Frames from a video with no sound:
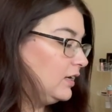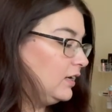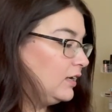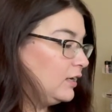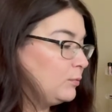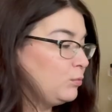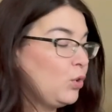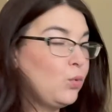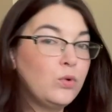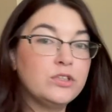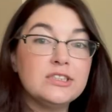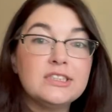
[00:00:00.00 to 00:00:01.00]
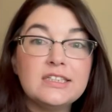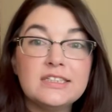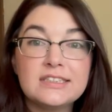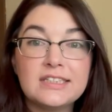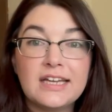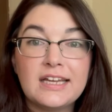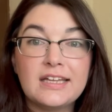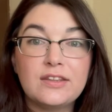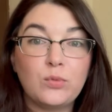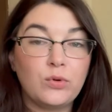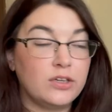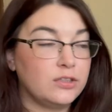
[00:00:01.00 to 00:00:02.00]
Um, we're just gonna say
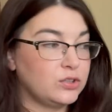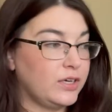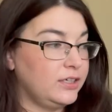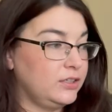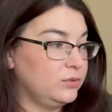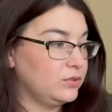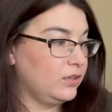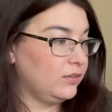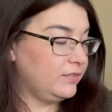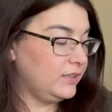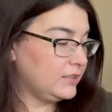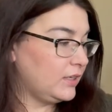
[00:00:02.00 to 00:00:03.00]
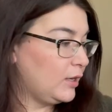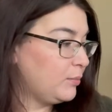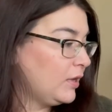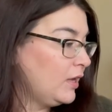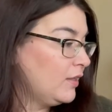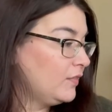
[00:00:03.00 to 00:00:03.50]
that we're gonna try and use all of these up.